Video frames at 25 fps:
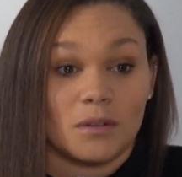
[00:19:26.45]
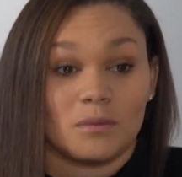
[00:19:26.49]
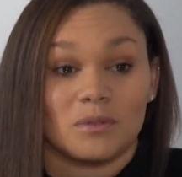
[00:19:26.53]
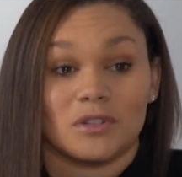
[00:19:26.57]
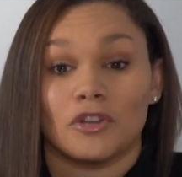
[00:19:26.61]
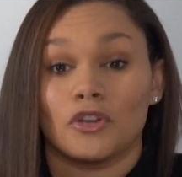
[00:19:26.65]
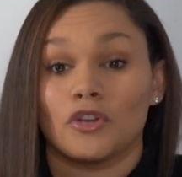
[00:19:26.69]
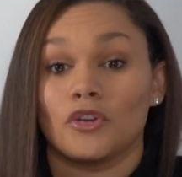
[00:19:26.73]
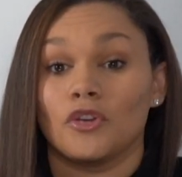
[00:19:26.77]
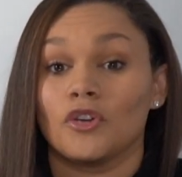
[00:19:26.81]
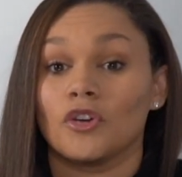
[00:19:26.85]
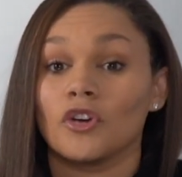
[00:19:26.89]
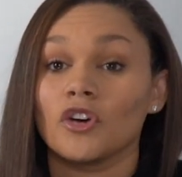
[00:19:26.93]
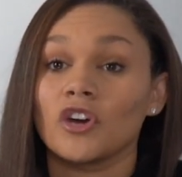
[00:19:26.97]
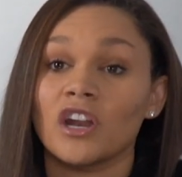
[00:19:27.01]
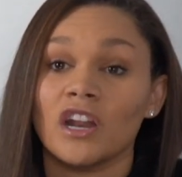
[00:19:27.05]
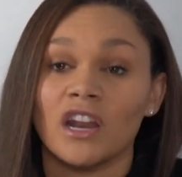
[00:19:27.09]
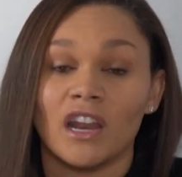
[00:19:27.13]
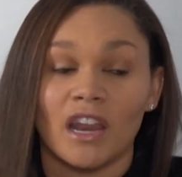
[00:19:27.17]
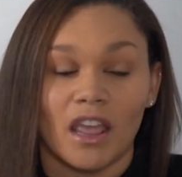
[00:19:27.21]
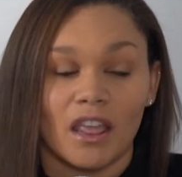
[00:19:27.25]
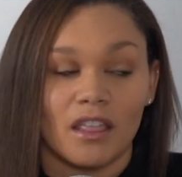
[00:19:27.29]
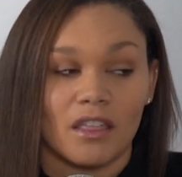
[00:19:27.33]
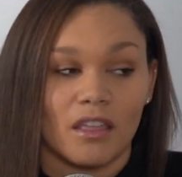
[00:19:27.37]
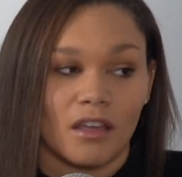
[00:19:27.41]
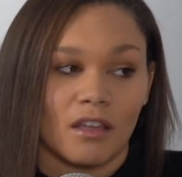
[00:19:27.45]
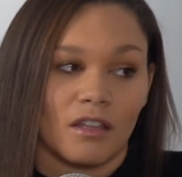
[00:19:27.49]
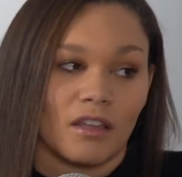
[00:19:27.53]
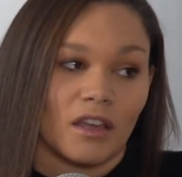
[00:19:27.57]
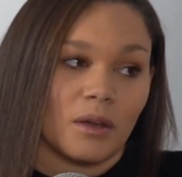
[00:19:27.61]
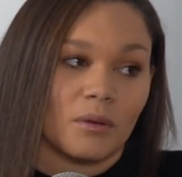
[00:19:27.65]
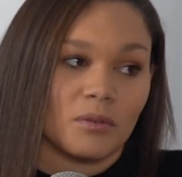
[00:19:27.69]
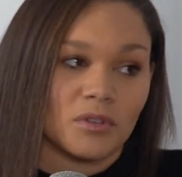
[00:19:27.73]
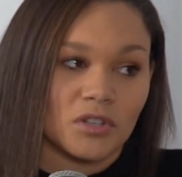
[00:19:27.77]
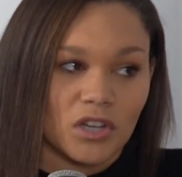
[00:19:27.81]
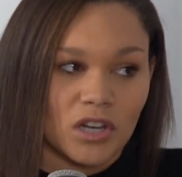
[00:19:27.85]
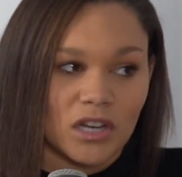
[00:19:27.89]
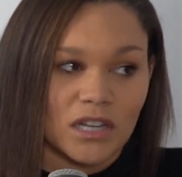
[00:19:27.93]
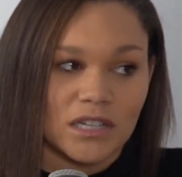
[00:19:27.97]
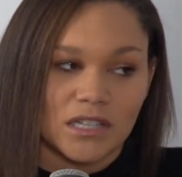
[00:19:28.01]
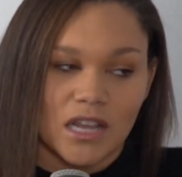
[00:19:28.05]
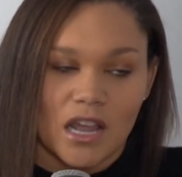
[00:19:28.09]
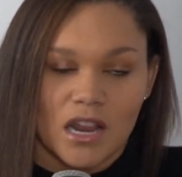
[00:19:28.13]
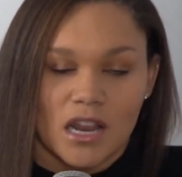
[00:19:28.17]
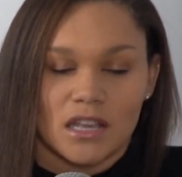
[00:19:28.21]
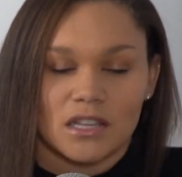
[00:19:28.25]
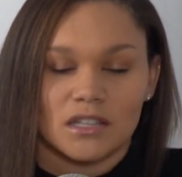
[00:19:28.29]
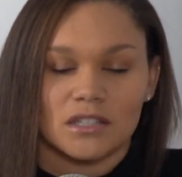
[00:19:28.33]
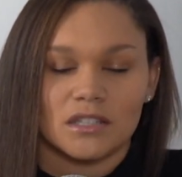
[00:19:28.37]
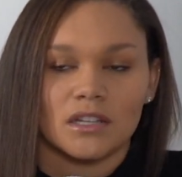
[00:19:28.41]
I wasn't good at anything like I was good at
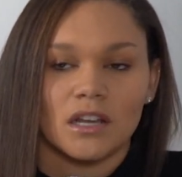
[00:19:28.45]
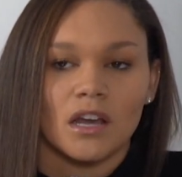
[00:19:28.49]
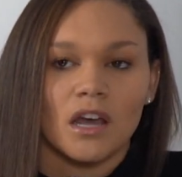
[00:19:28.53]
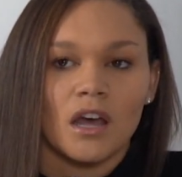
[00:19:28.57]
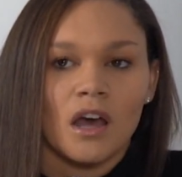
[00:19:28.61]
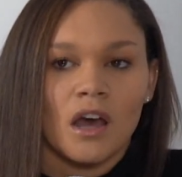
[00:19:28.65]
tennis.